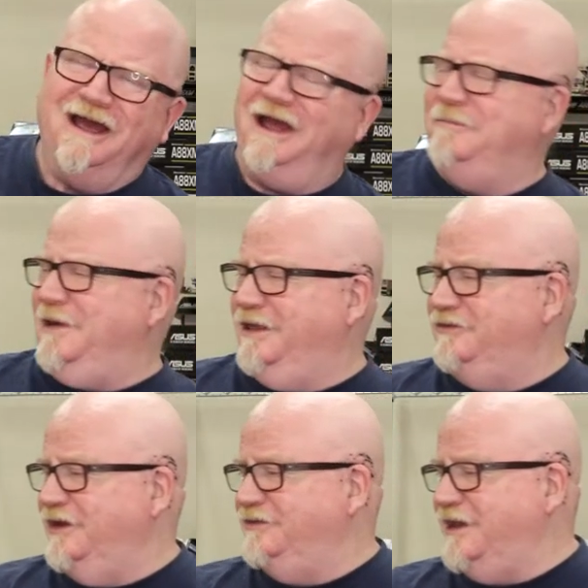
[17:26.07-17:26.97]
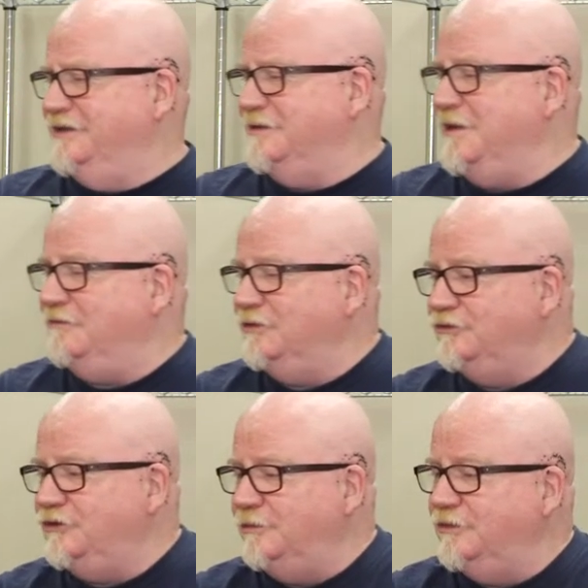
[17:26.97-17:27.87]
I, apologize, guys. I'm having a
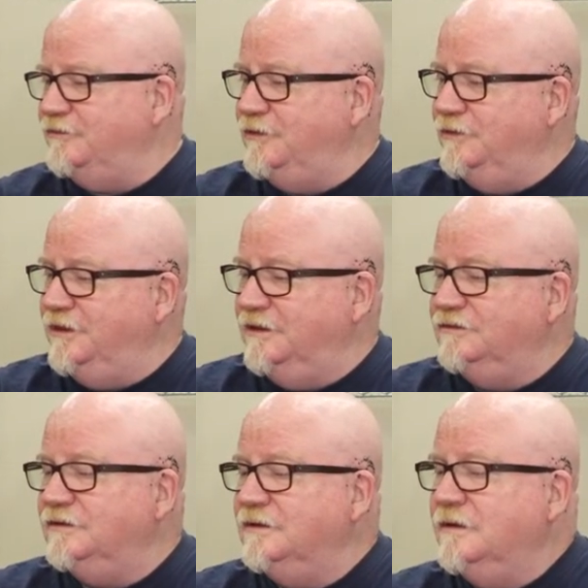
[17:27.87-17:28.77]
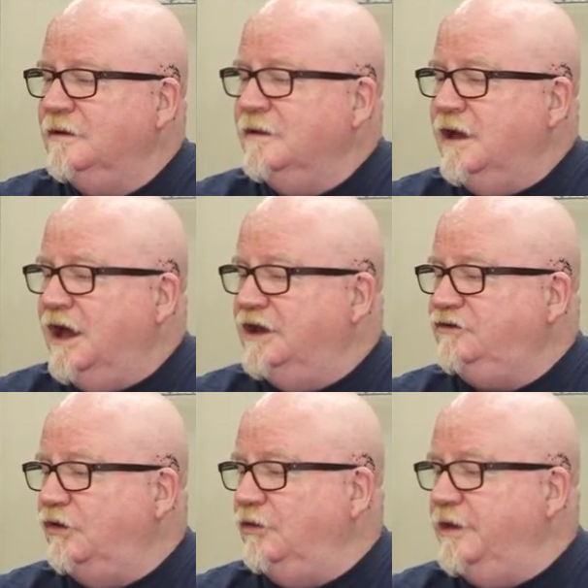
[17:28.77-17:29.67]
little trouble with a few of these. Uh,
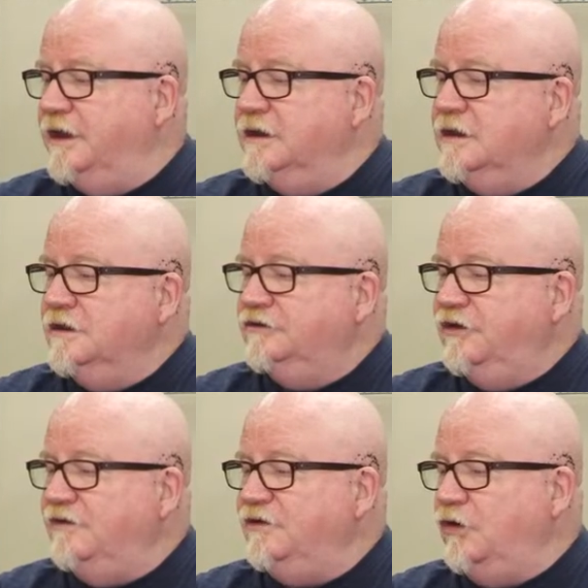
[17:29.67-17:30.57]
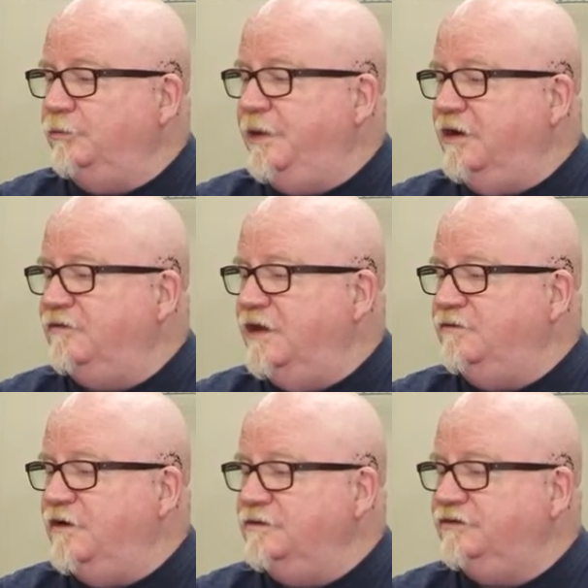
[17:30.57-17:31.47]
Tolowit. Do you have an old pair of
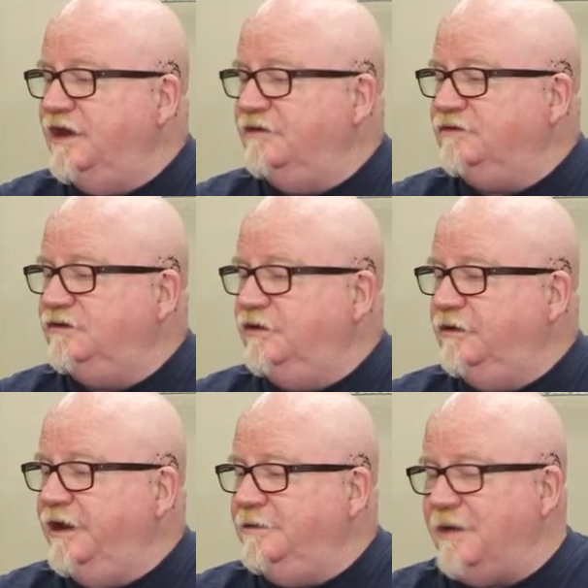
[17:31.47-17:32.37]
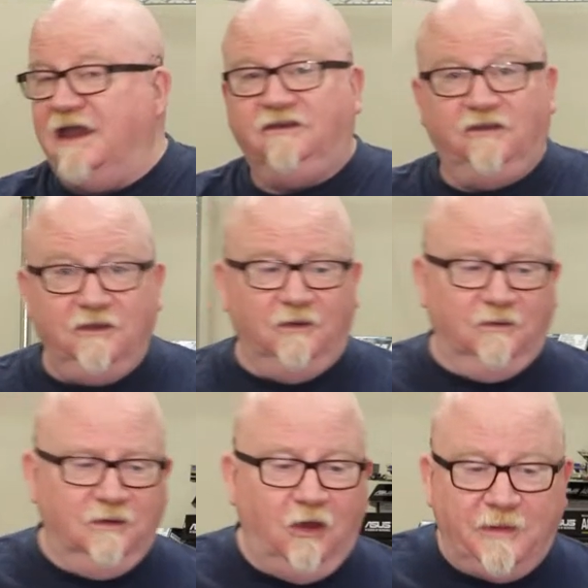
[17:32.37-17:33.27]
headphones that have deteriorating? I
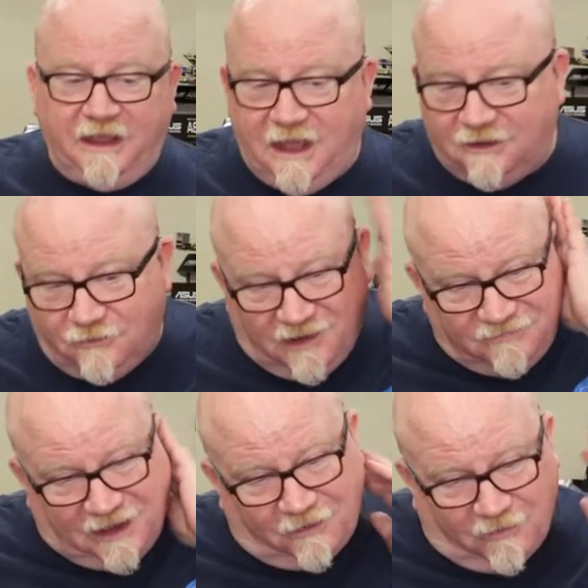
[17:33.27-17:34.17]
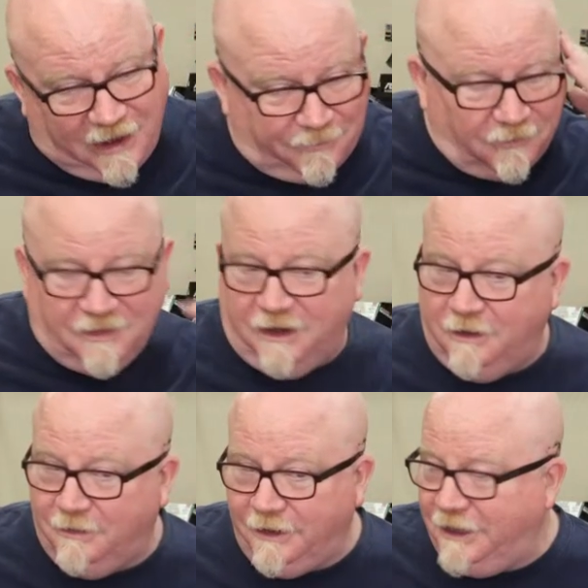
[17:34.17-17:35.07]
do. Oh my God, do I have that crap on my
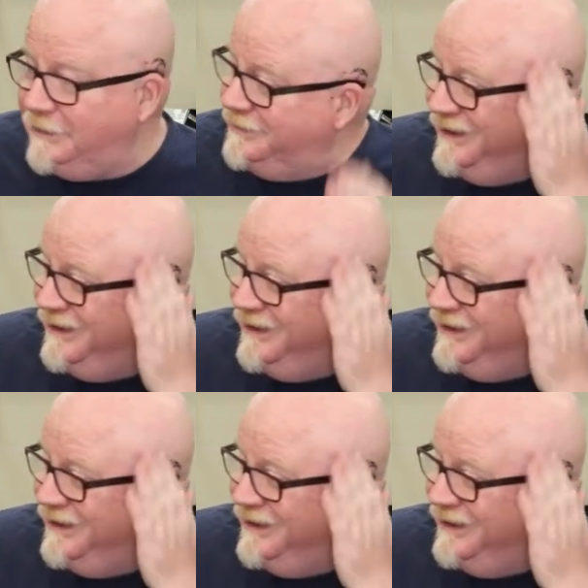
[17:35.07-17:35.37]
ear again?